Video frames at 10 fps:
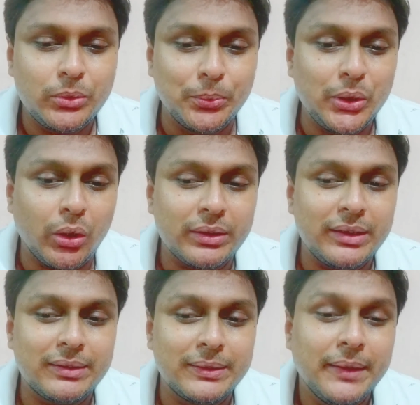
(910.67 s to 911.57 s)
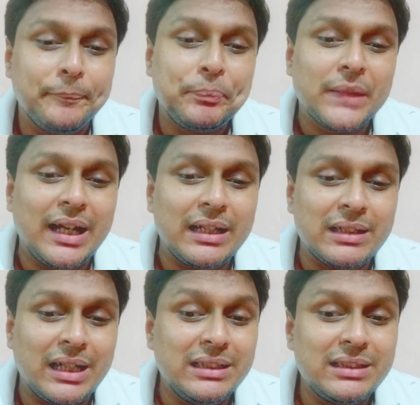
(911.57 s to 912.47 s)
to be honest.
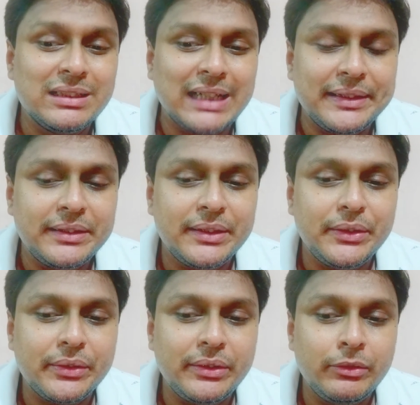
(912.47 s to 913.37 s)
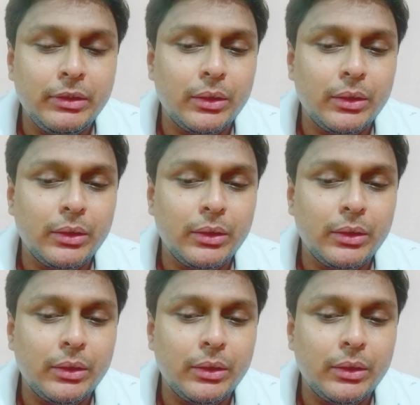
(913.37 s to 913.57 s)
And until 1983